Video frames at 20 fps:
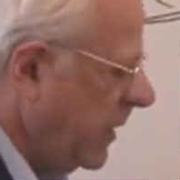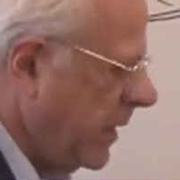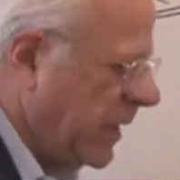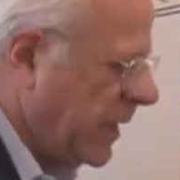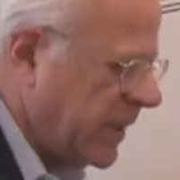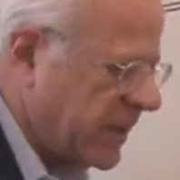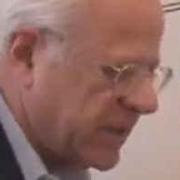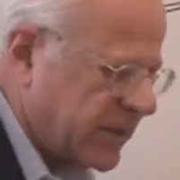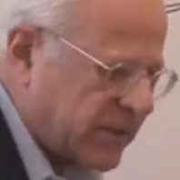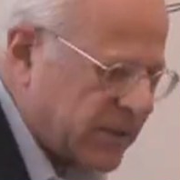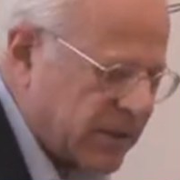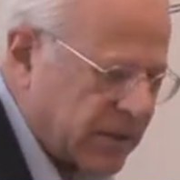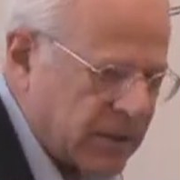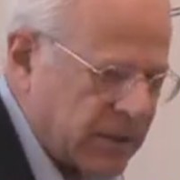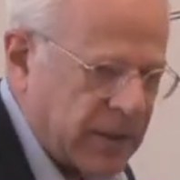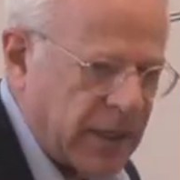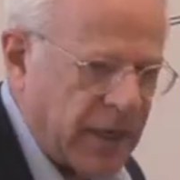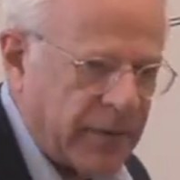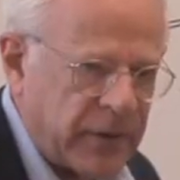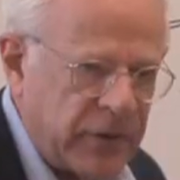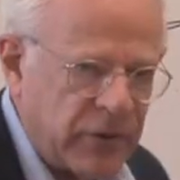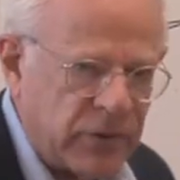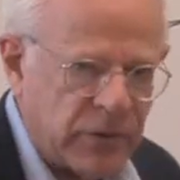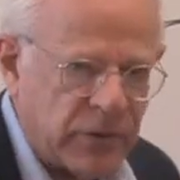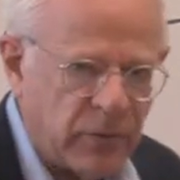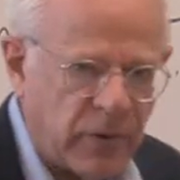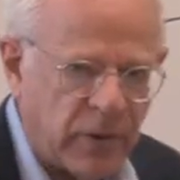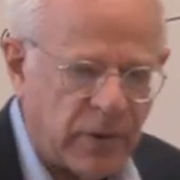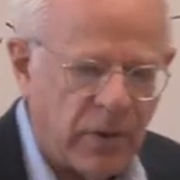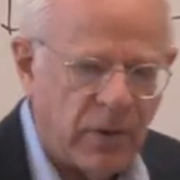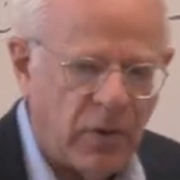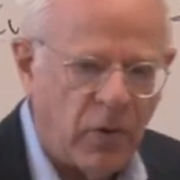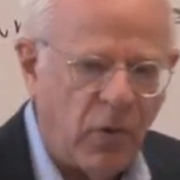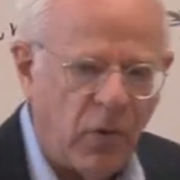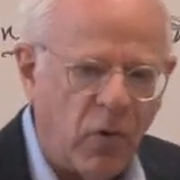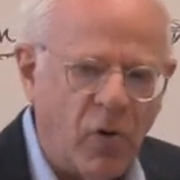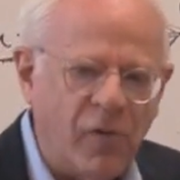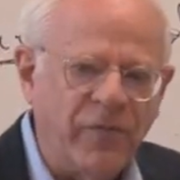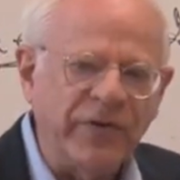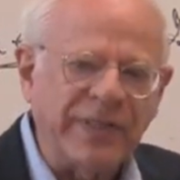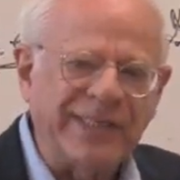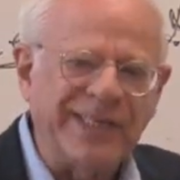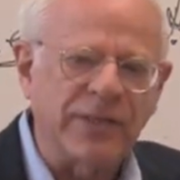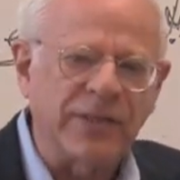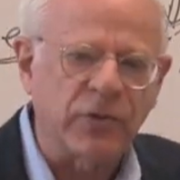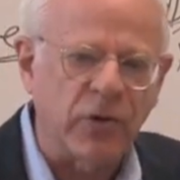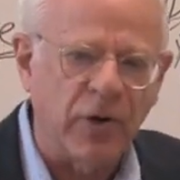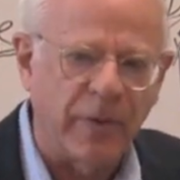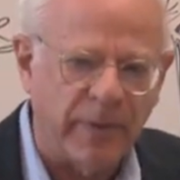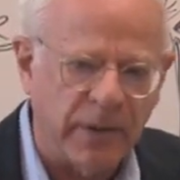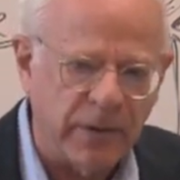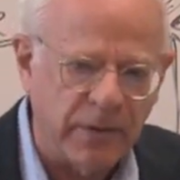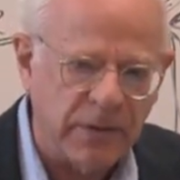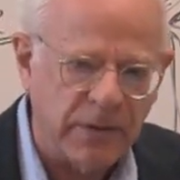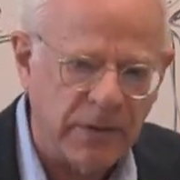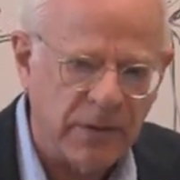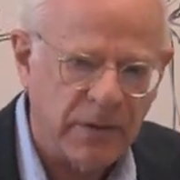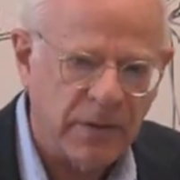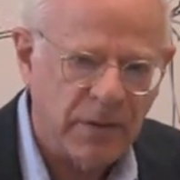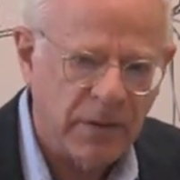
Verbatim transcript: is, now I'm going to use the word, overdetermined